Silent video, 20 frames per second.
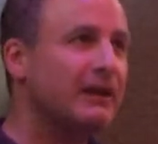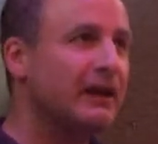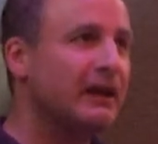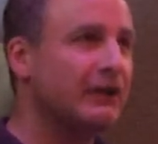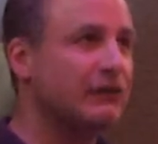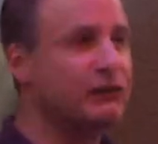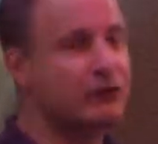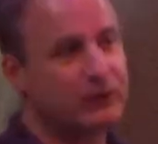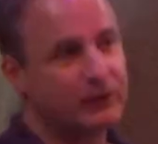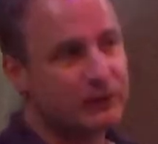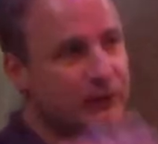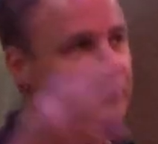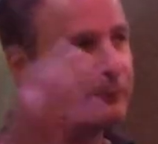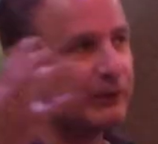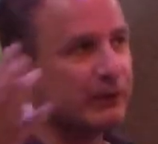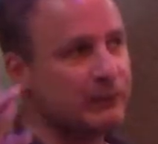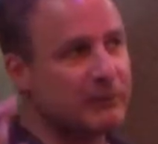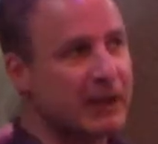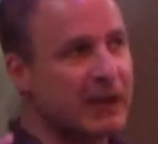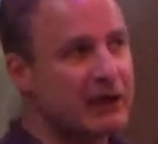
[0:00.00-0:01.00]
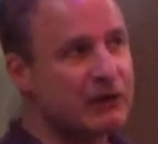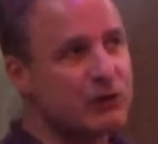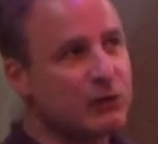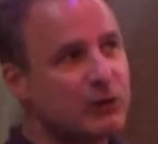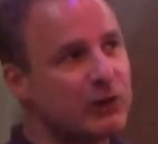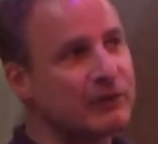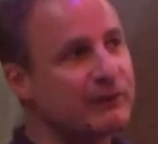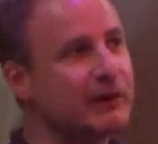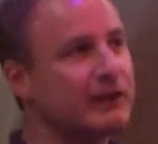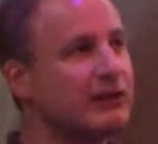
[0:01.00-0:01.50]
I sort of grew up near
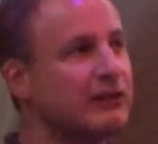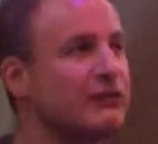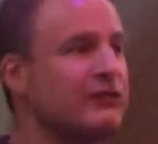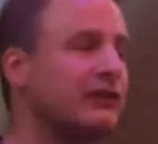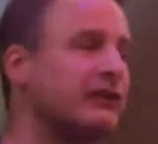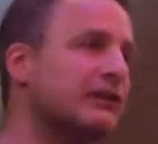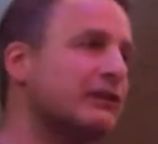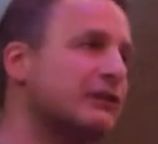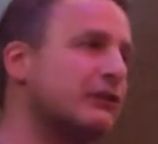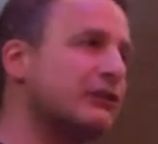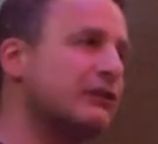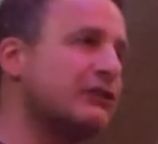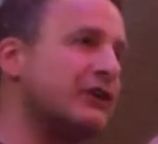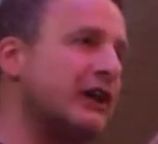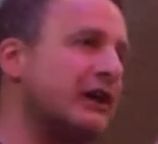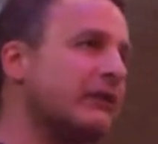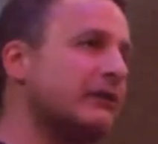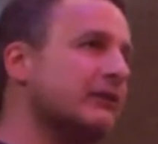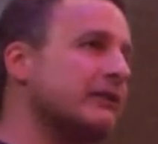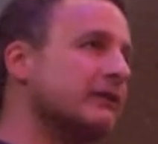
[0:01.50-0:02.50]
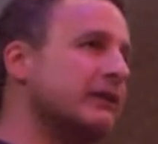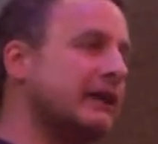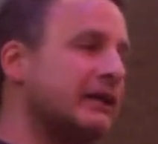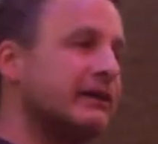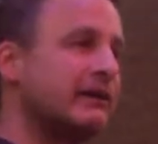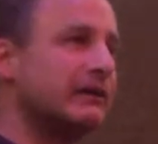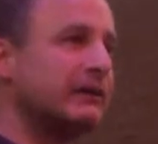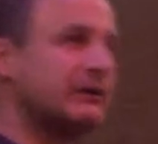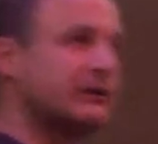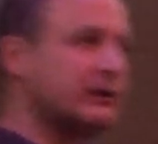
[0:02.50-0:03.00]
Bangor, and they lived in a little town
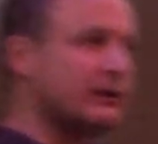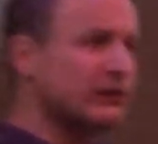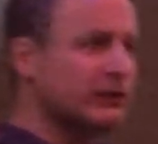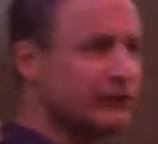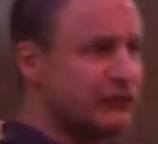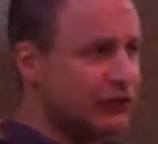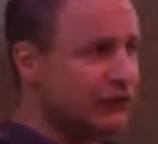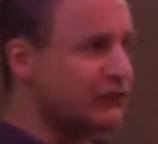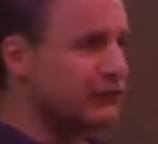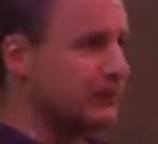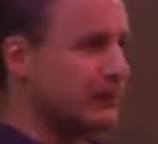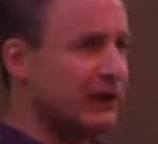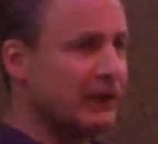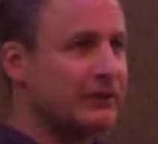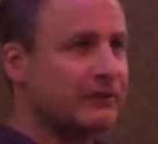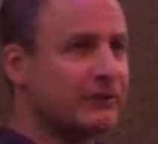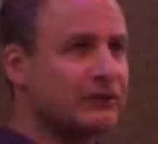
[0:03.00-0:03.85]
later called Dixmont,